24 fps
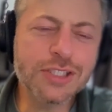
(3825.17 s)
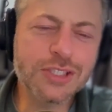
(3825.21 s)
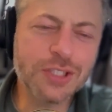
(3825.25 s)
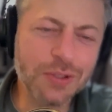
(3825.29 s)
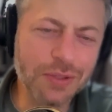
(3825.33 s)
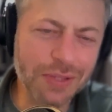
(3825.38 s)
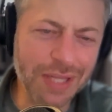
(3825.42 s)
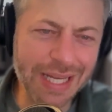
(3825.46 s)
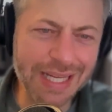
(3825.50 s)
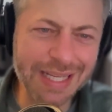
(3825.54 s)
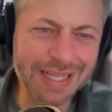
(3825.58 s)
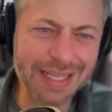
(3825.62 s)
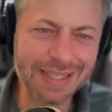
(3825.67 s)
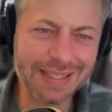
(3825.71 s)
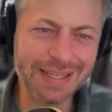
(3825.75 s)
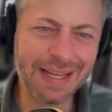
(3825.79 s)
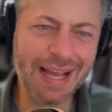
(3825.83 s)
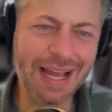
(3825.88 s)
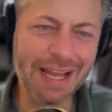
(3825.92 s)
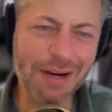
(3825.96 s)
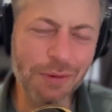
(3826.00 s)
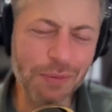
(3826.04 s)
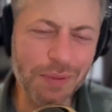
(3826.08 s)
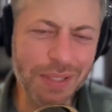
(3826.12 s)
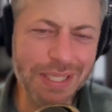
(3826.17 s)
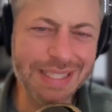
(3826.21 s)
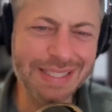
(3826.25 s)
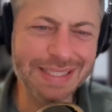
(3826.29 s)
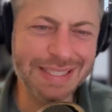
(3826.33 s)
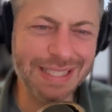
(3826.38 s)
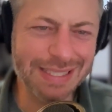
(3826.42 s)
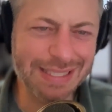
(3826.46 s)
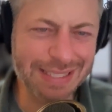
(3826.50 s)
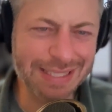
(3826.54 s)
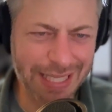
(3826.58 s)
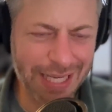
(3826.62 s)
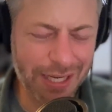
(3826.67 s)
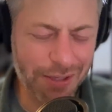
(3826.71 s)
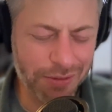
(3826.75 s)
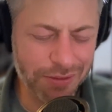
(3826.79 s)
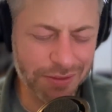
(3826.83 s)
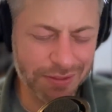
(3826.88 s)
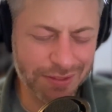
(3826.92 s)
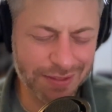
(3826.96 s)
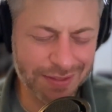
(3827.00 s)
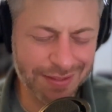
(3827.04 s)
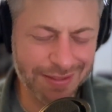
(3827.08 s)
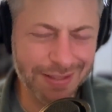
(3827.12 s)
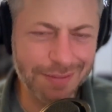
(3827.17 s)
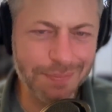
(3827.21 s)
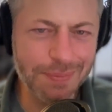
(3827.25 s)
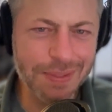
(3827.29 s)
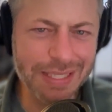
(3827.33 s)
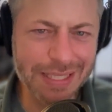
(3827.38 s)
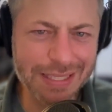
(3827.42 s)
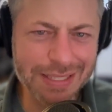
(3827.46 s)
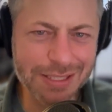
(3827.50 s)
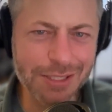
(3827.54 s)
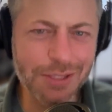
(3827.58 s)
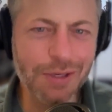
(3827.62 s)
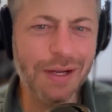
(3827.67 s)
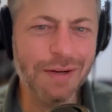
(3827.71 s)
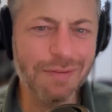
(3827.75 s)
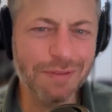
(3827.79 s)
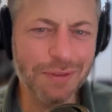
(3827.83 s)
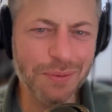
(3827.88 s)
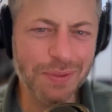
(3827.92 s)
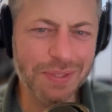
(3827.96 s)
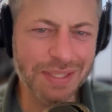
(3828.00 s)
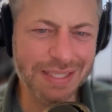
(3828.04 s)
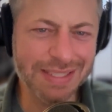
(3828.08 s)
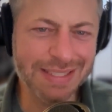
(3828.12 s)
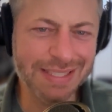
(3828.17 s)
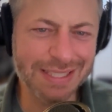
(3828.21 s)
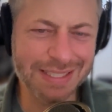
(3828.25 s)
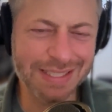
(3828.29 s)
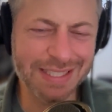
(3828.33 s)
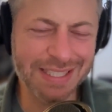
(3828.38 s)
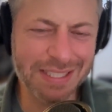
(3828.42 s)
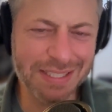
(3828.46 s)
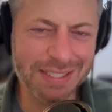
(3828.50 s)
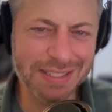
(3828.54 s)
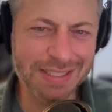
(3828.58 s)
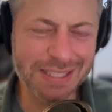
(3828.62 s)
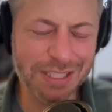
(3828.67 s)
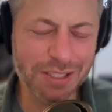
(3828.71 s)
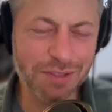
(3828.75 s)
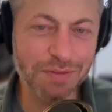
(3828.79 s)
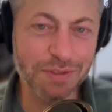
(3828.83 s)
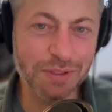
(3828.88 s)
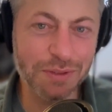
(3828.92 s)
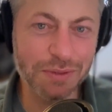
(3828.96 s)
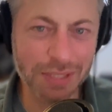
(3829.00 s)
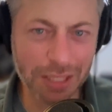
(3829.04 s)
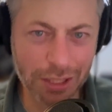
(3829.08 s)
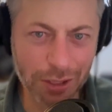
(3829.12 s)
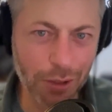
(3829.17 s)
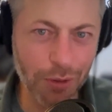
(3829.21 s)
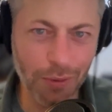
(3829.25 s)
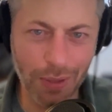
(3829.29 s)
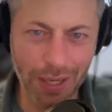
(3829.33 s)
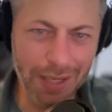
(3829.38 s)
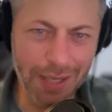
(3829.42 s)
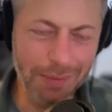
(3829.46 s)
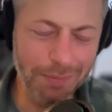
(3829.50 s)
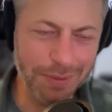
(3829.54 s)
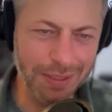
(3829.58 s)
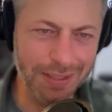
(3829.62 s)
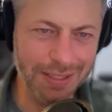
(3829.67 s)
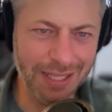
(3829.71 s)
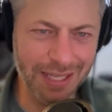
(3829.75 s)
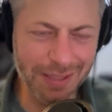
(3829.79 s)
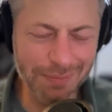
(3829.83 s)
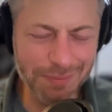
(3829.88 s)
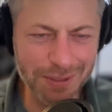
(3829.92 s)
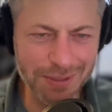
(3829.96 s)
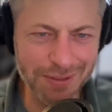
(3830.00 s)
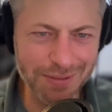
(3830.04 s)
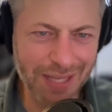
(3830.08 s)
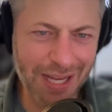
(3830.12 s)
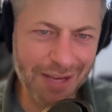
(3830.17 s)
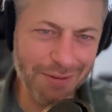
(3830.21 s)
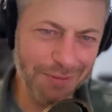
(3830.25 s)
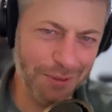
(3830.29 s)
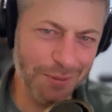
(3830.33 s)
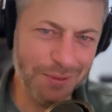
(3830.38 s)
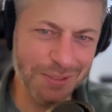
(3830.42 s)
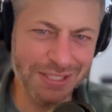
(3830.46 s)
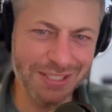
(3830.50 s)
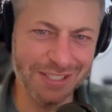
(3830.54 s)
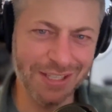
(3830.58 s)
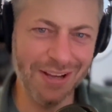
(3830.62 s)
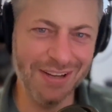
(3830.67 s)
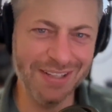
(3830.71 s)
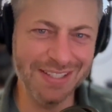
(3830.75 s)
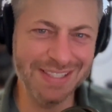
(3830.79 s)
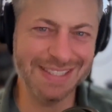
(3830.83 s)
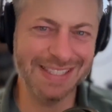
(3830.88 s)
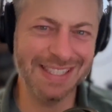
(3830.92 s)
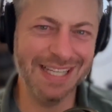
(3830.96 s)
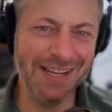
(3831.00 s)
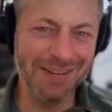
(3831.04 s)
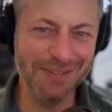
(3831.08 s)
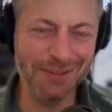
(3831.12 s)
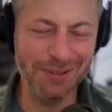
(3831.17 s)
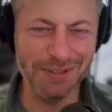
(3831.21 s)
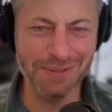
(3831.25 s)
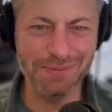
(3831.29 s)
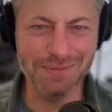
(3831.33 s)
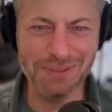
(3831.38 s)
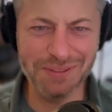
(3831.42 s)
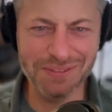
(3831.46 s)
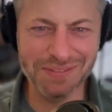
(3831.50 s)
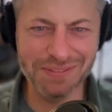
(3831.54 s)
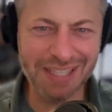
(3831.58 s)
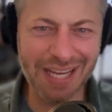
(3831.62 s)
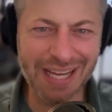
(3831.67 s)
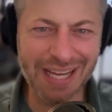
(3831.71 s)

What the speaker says: like, I don't want to discount, because everyone that's listening to this interview is like, oh, I wrote songs and I wrote a movie. I